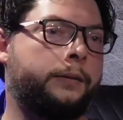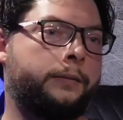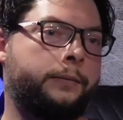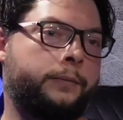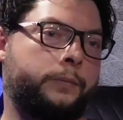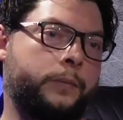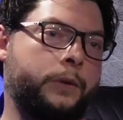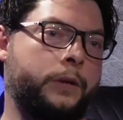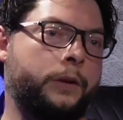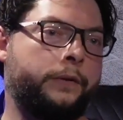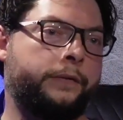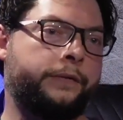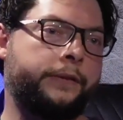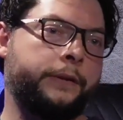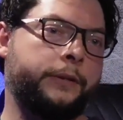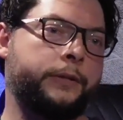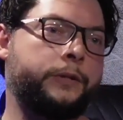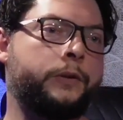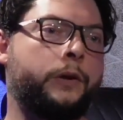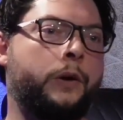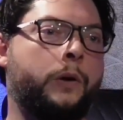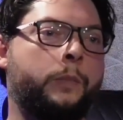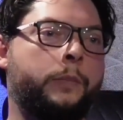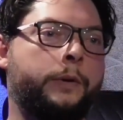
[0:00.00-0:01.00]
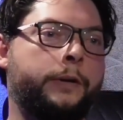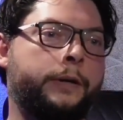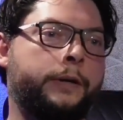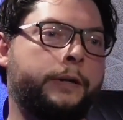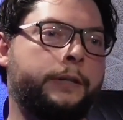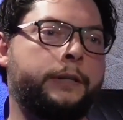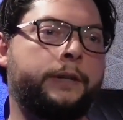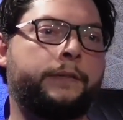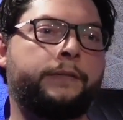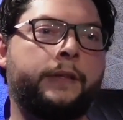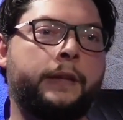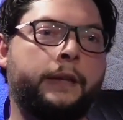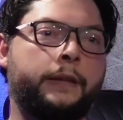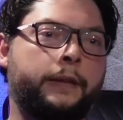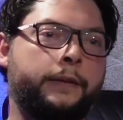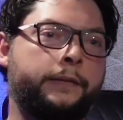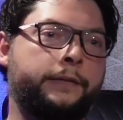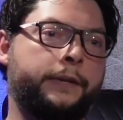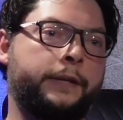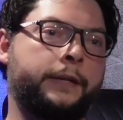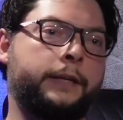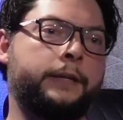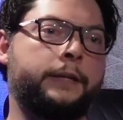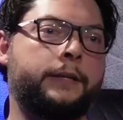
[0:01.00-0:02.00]
if they're snowbirds, if they live
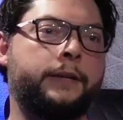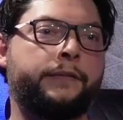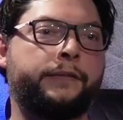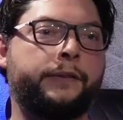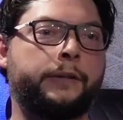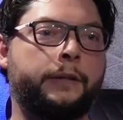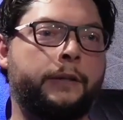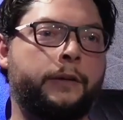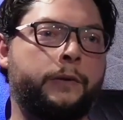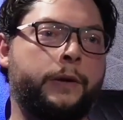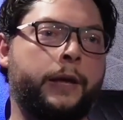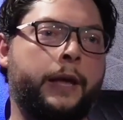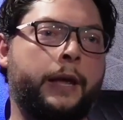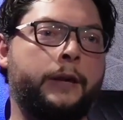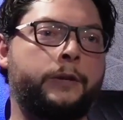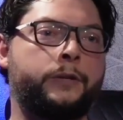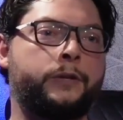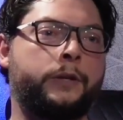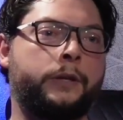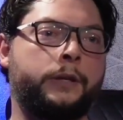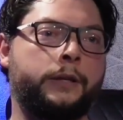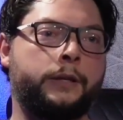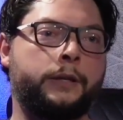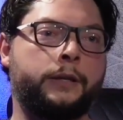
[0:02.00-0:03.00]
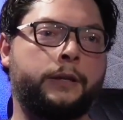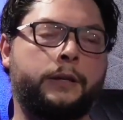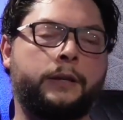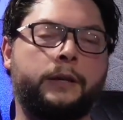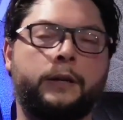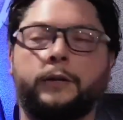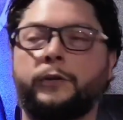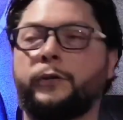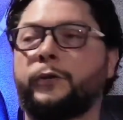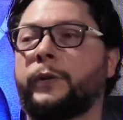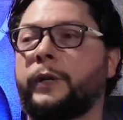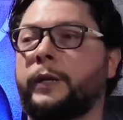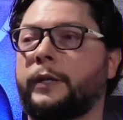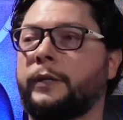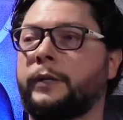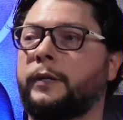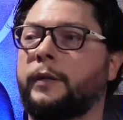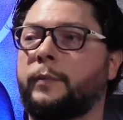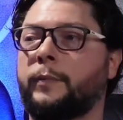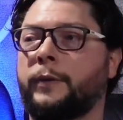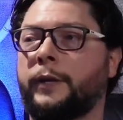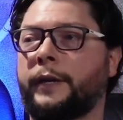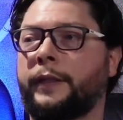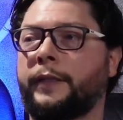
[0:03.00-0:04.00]
at a different location in the country or
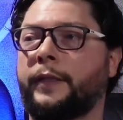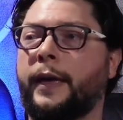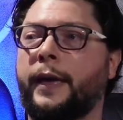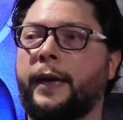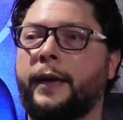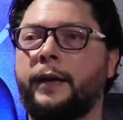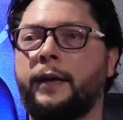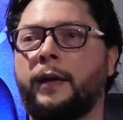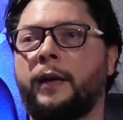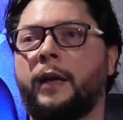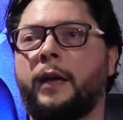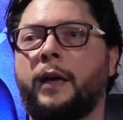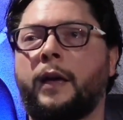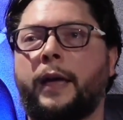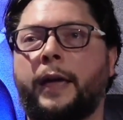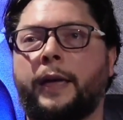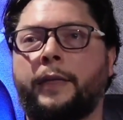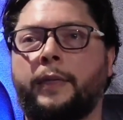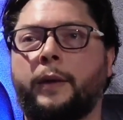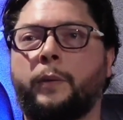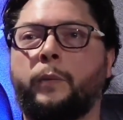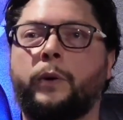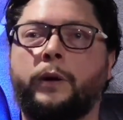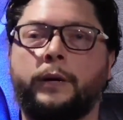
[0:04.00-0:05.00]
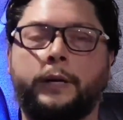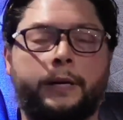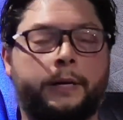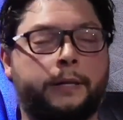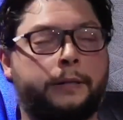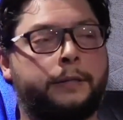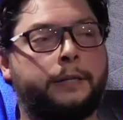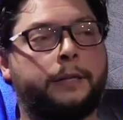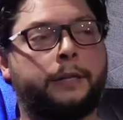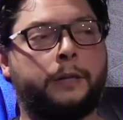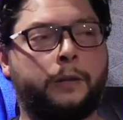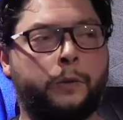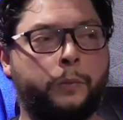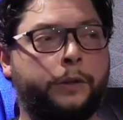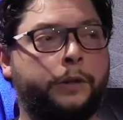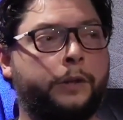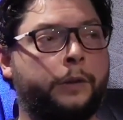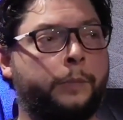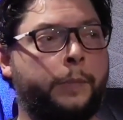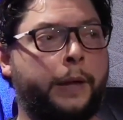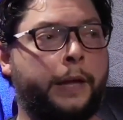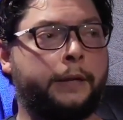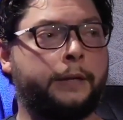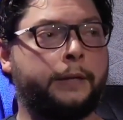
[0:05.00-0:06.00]
something like that, and they want to continue with their
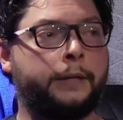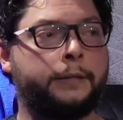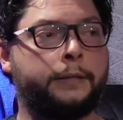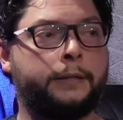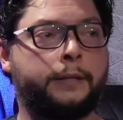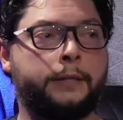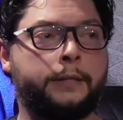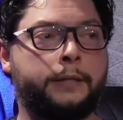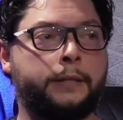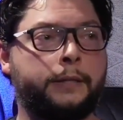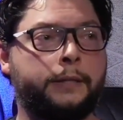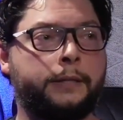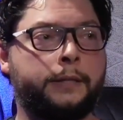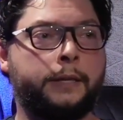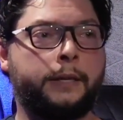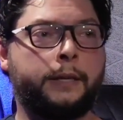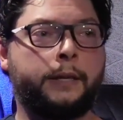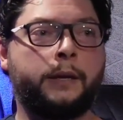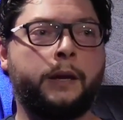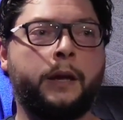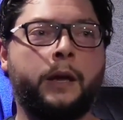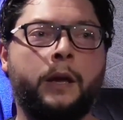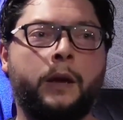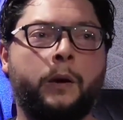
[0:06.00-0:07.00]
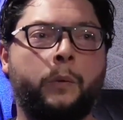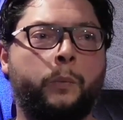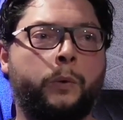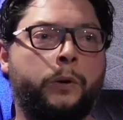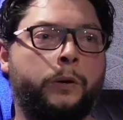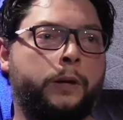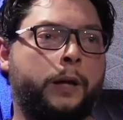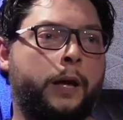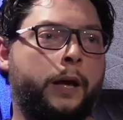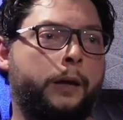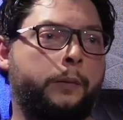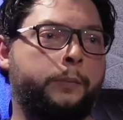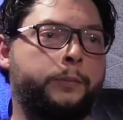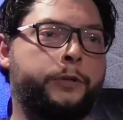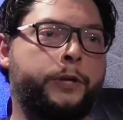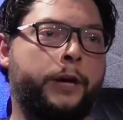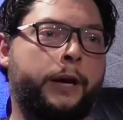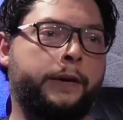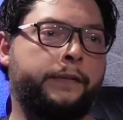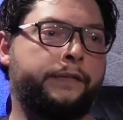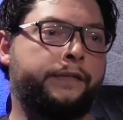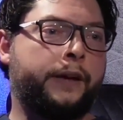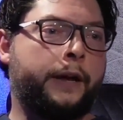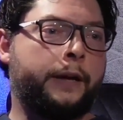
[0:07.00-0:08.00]
maintenance ECT, we'll help try
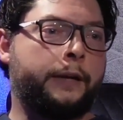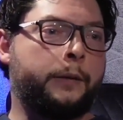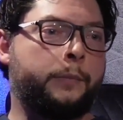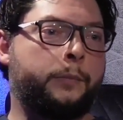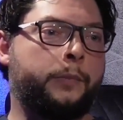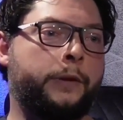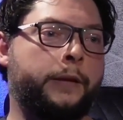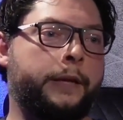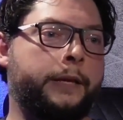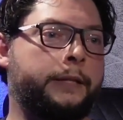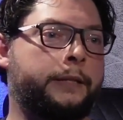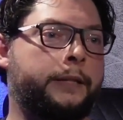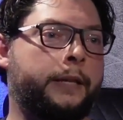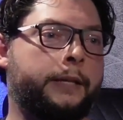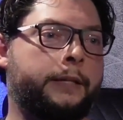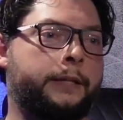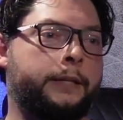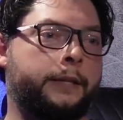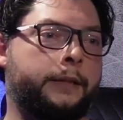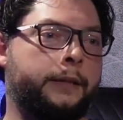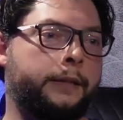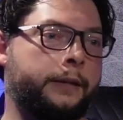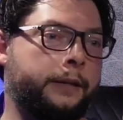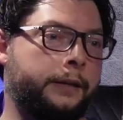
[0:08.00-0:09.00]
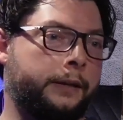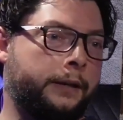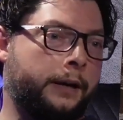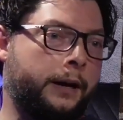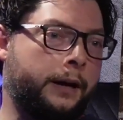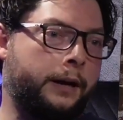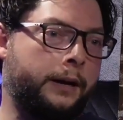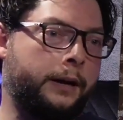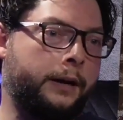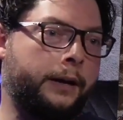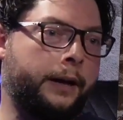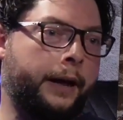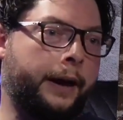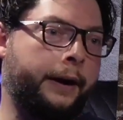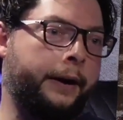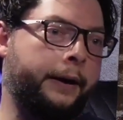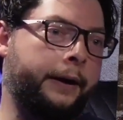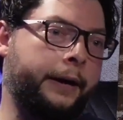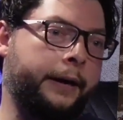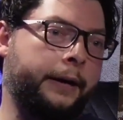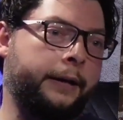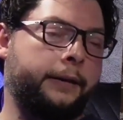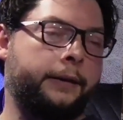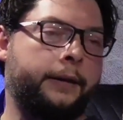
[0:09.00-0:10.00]
and find a place that's in their
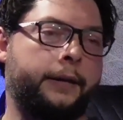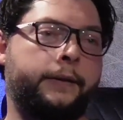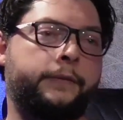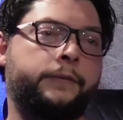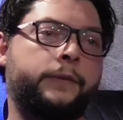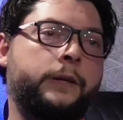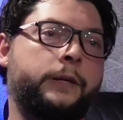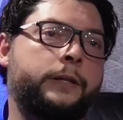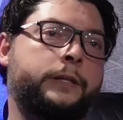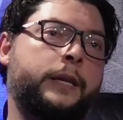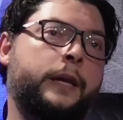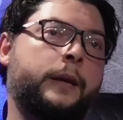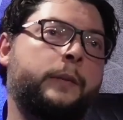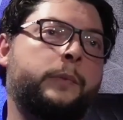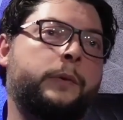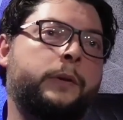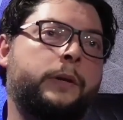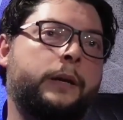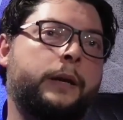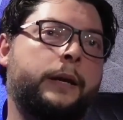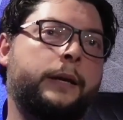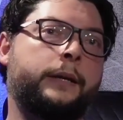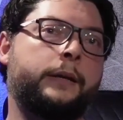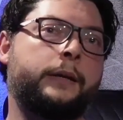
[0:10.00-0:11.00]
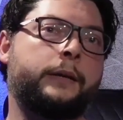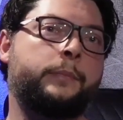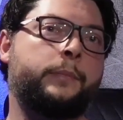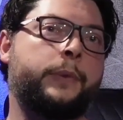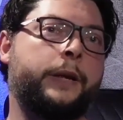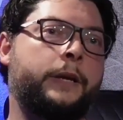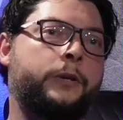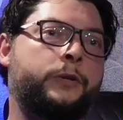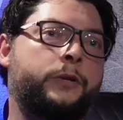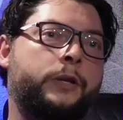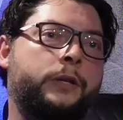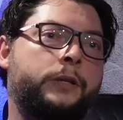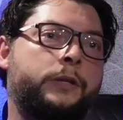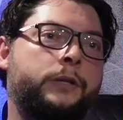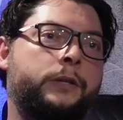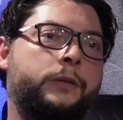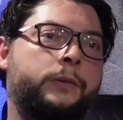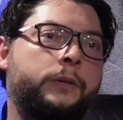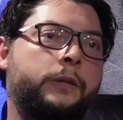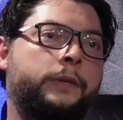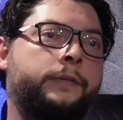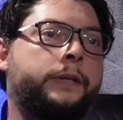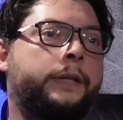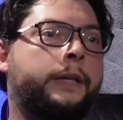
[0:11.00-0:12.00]
area. Like, for example, I had a patient who
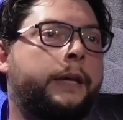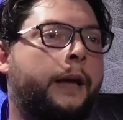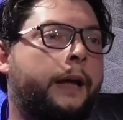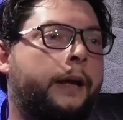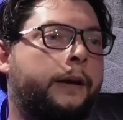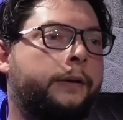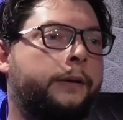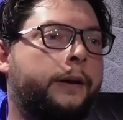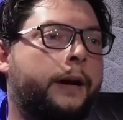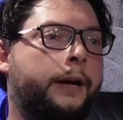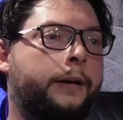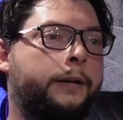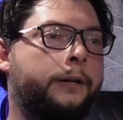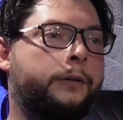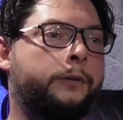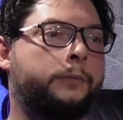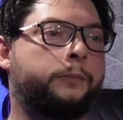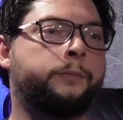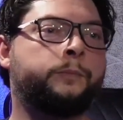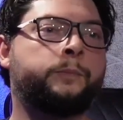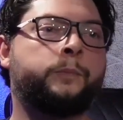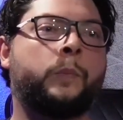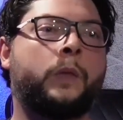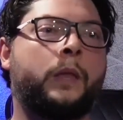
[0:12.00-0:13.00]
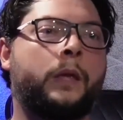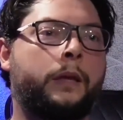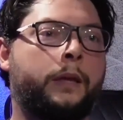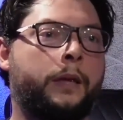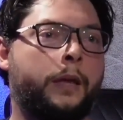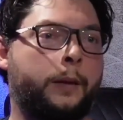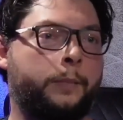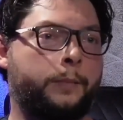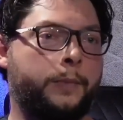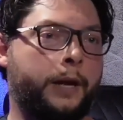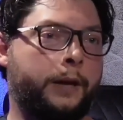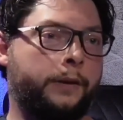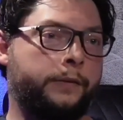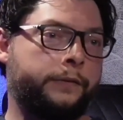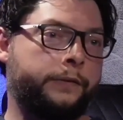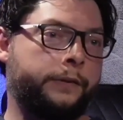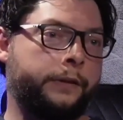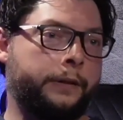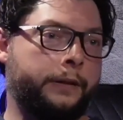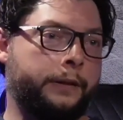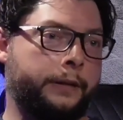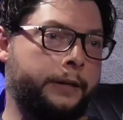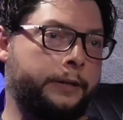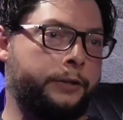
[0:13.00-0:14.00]
lived in Colorado, came down for
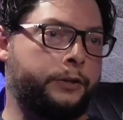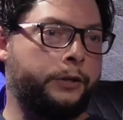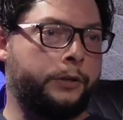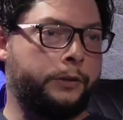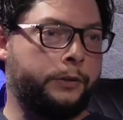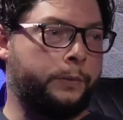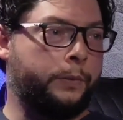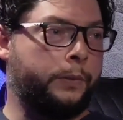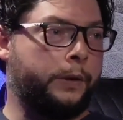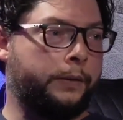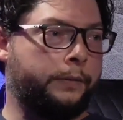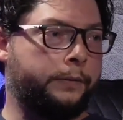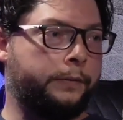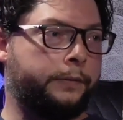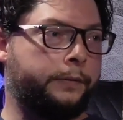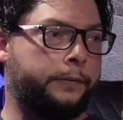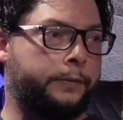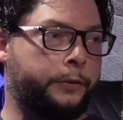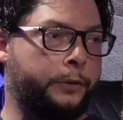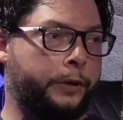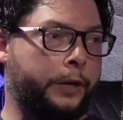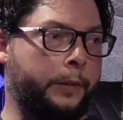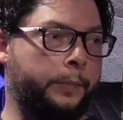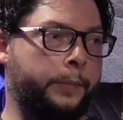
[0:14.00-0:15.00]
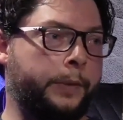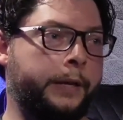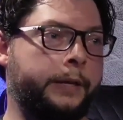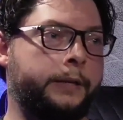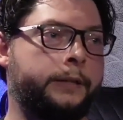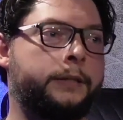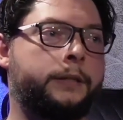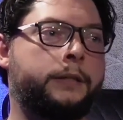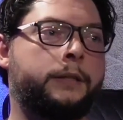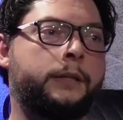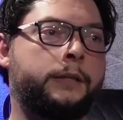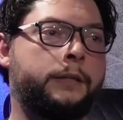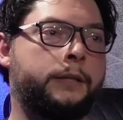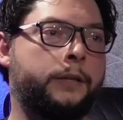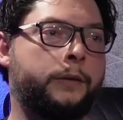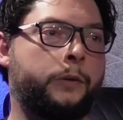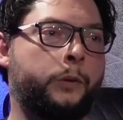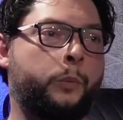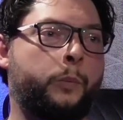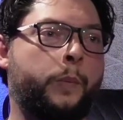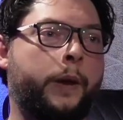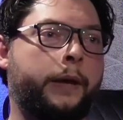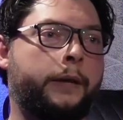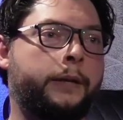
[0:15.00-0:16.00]
the initial 12 treatments,
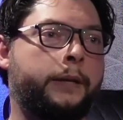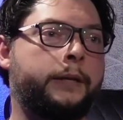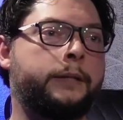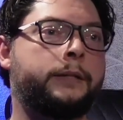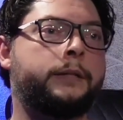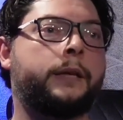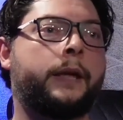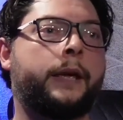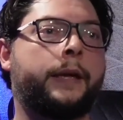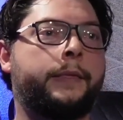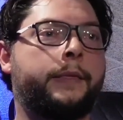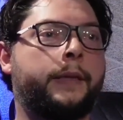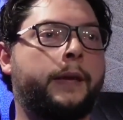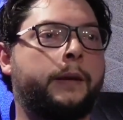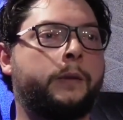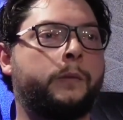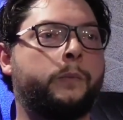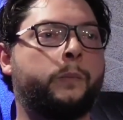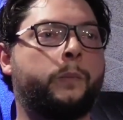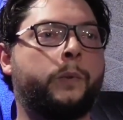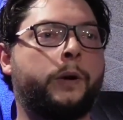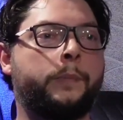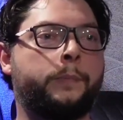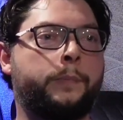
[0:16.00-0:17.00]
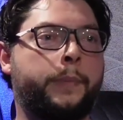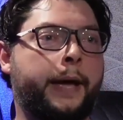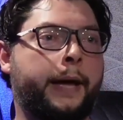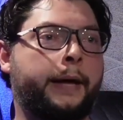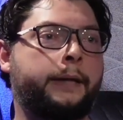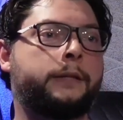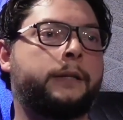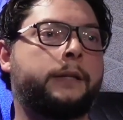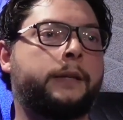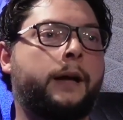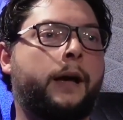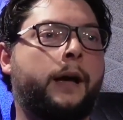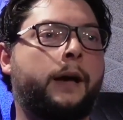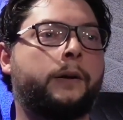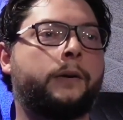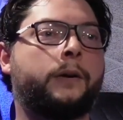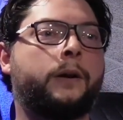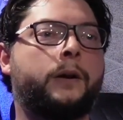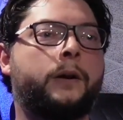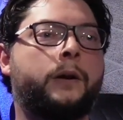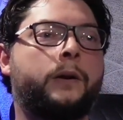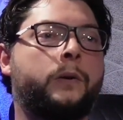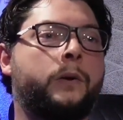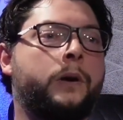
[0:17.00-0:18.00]
continued maintenance, and then went back to
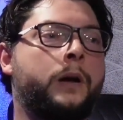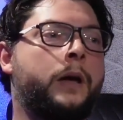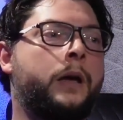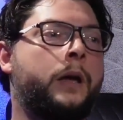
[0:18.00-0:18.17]
Colorado.